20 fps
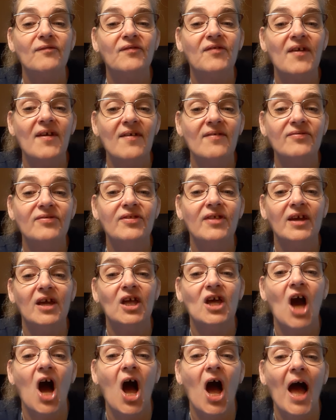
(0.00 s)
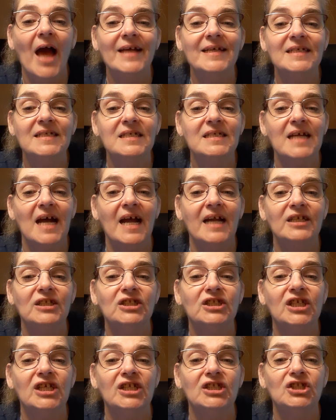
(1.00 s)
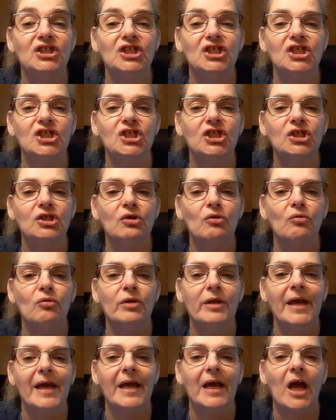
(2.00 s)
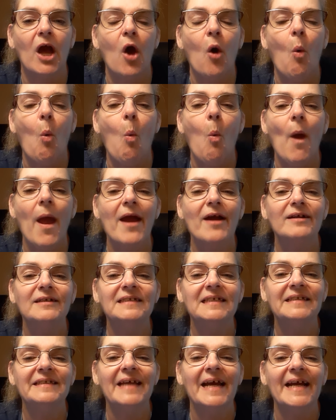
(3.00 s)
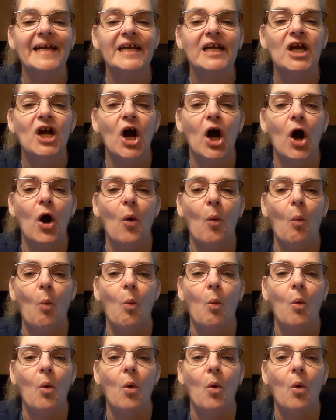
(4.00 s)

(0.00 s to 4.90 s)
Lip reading: did the guys that did the shooting, where did they go?